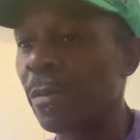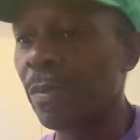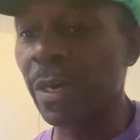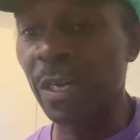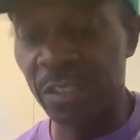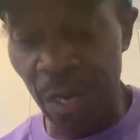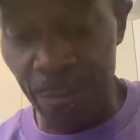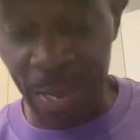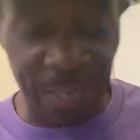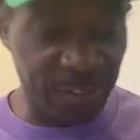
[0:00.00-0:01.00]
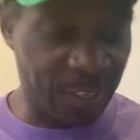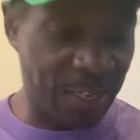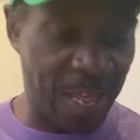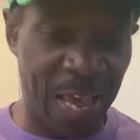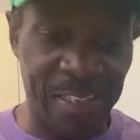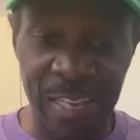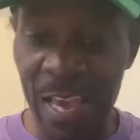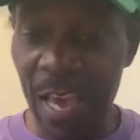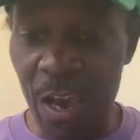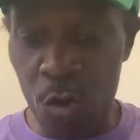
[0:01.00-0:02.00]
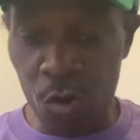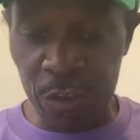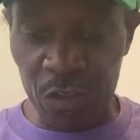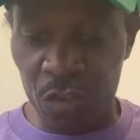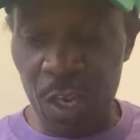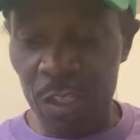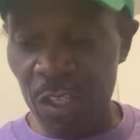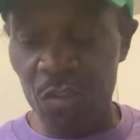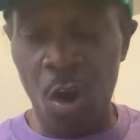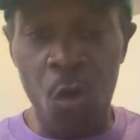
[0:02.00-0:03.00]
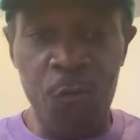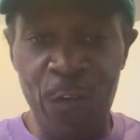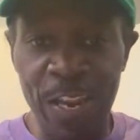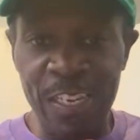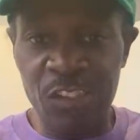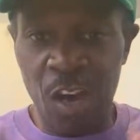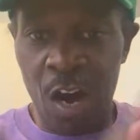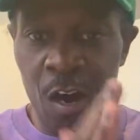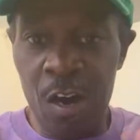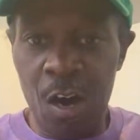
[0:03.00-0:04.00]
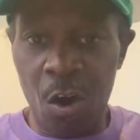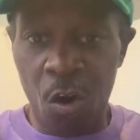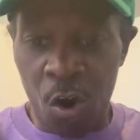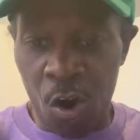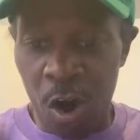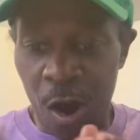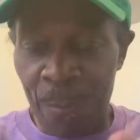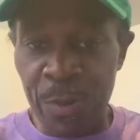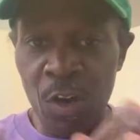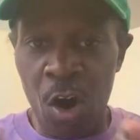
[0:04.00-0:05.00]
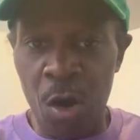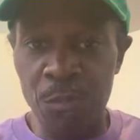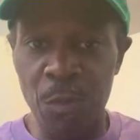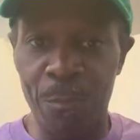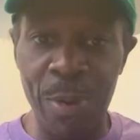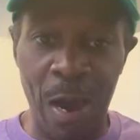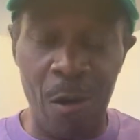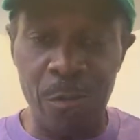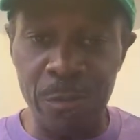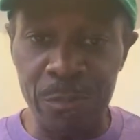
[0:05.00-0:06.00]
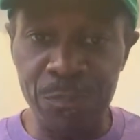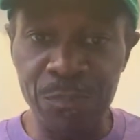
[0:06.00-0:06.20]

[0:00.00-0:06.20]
Bring her dumb ass to class. And who is this Ofay that y'all all up in arms about?